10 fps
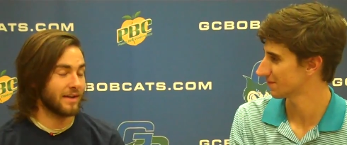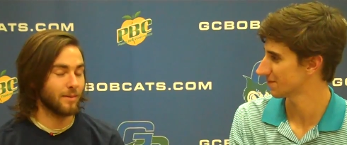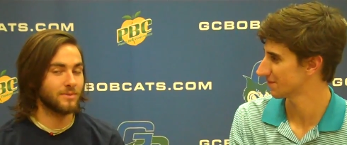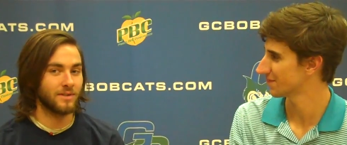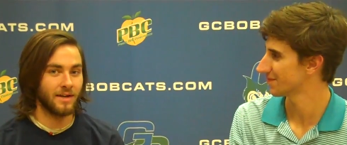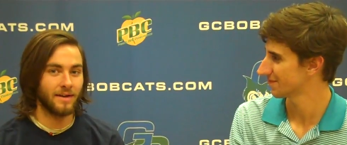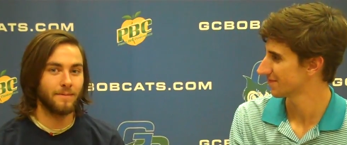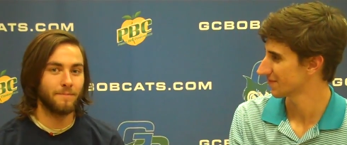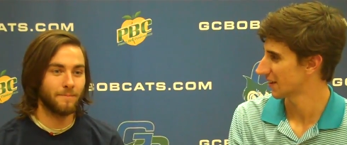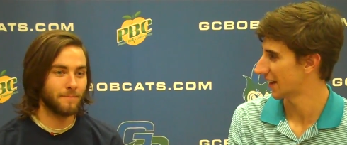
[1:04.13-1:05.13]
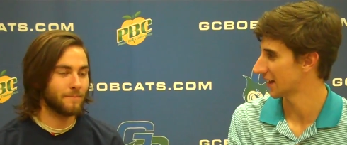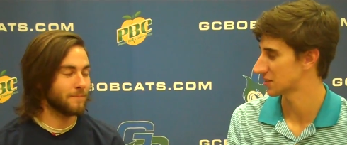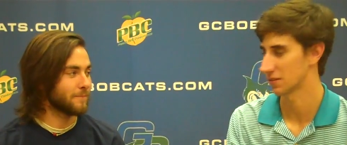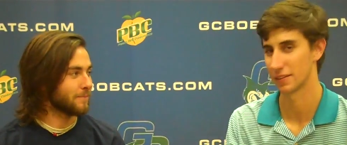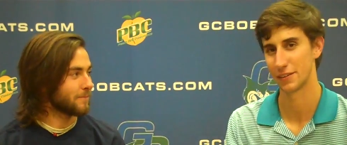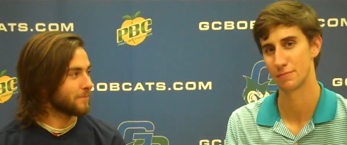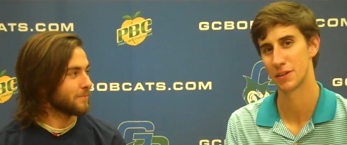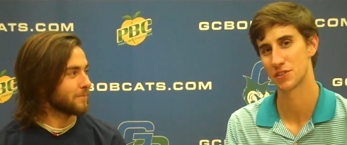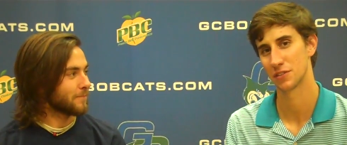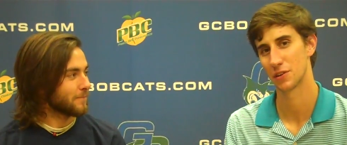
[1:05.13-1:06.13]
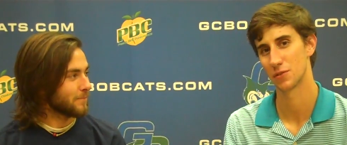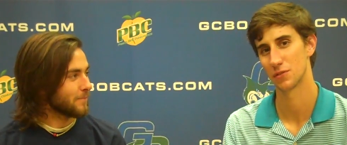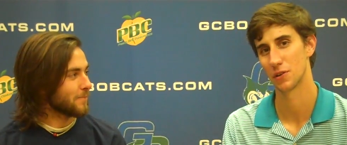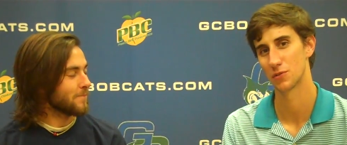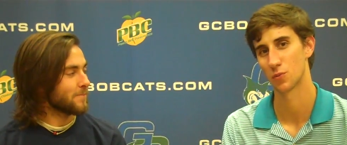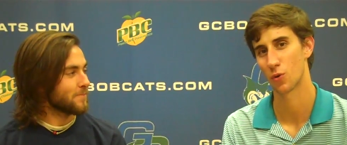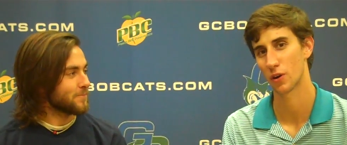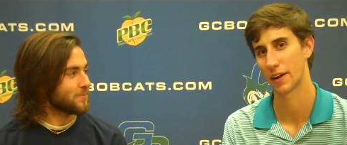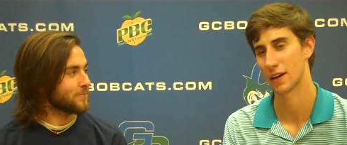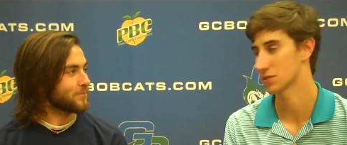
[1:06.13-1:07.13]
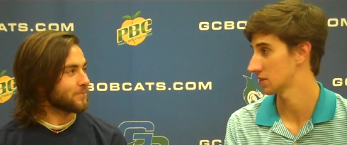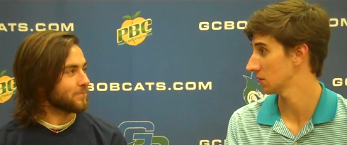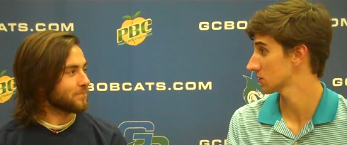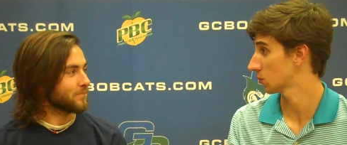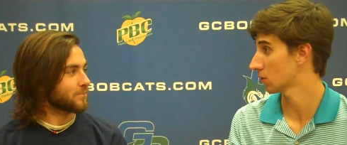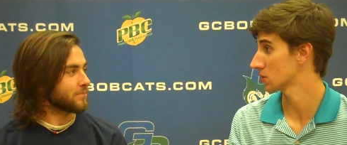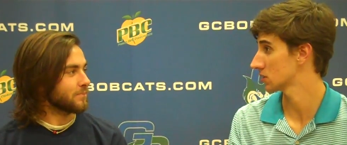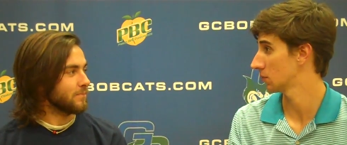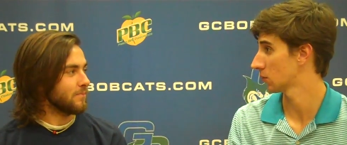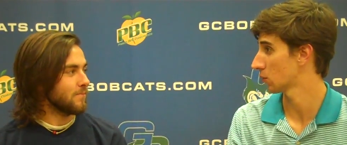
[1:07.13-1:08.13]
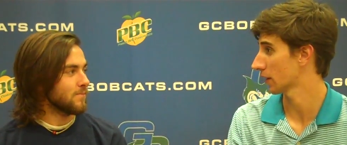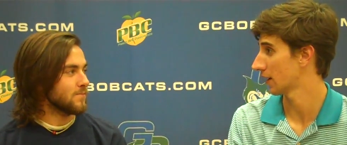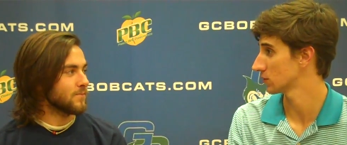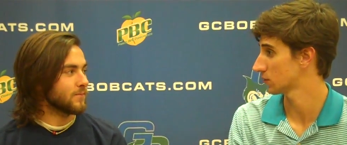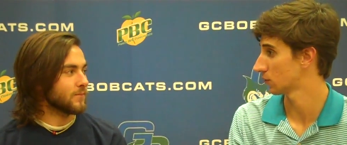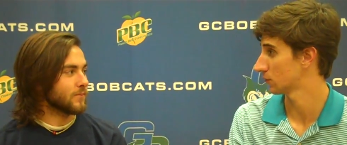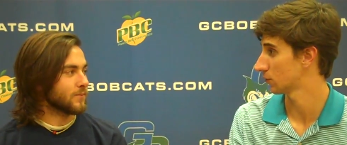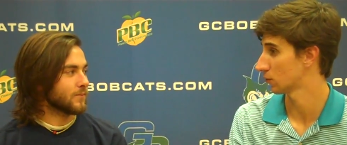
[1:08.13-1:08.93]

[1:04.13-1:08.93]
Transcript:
Speaker 1: it helps a lot. Excellent. You mentioned the, those workouts. Tell us what are some of the workouts for